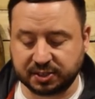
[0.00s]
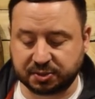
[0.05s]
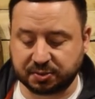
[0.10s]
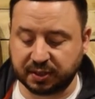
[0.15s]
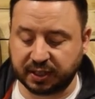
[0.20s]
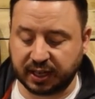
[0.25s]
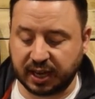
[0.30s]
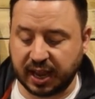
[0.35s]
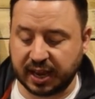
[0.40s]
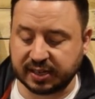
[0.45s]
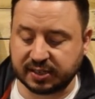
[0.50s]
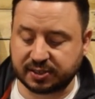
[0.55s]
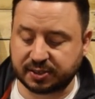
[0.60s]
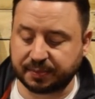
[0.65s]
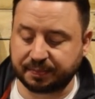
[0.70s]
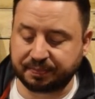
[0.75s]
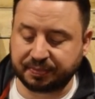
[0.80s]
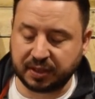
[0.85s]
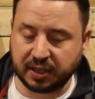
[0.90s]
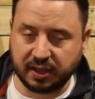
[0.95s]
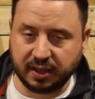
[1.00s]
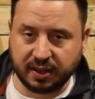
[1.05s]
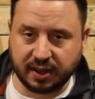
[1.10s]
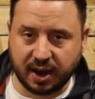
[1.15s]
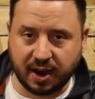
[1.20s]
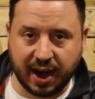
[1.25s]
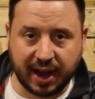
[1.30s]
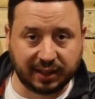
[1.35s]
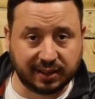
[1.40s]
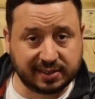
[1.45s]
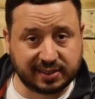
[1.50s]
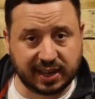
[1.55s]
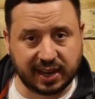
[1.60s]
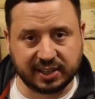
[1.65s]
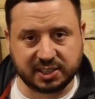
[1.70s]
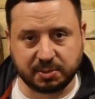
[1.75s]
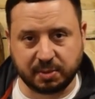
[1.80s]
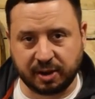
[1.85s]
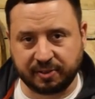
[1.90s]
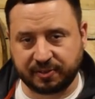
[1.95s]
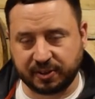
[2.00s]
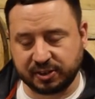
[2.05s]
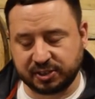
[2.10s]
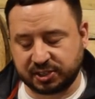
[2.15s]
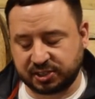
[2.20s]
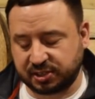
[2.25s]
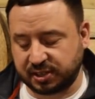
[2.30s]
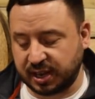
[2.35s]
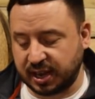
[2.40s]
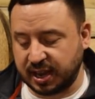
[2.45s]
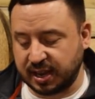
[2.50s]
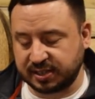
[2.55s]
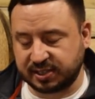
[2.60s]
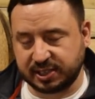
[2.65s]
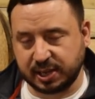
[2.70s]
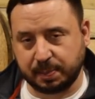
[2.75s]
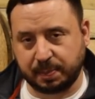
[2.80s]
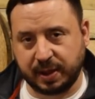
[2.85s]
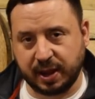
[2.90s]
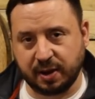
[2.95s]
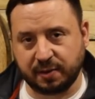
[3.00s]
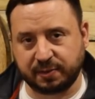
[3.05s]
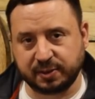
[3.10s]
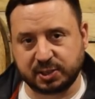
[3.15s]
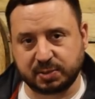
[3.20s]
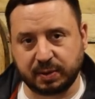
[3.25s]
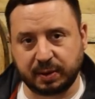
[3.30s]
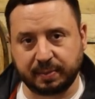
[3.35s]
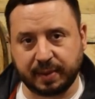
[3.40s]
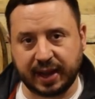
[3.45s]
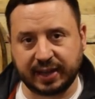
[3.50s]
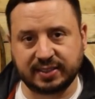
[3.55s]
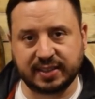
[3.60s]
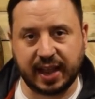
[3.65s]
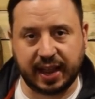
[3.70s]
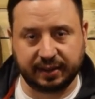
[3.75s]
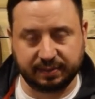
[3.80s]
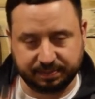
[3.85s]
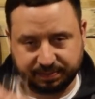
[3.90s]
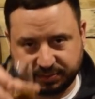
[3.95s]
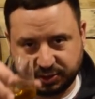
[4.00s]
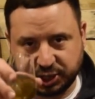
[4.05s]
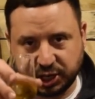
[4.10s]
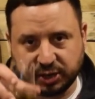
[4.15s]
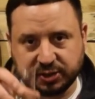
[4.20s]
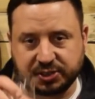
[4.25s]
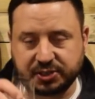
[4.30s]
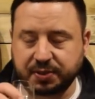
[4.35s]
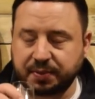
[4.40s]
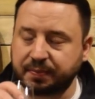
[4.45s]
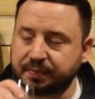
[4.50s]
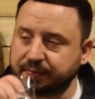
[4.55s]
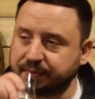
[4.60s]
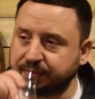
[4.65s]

It's really nice. All right, let's get into my first sip here for Springbank 10. Cheers.